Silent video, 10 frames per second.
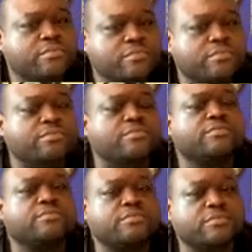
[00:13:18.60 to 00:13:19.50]

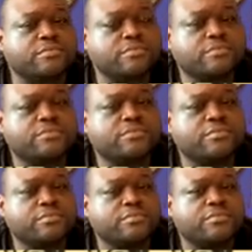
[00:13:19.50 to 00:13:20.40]

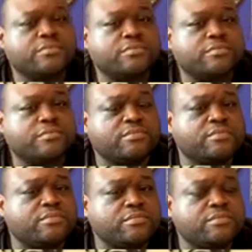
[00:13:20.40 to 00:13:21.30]

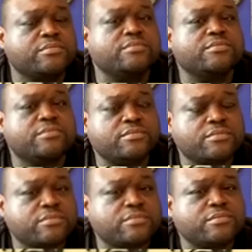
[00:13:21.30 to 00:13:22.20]

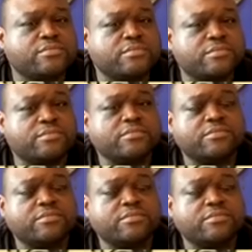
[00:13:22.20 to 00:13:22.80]
This person isn't speaking.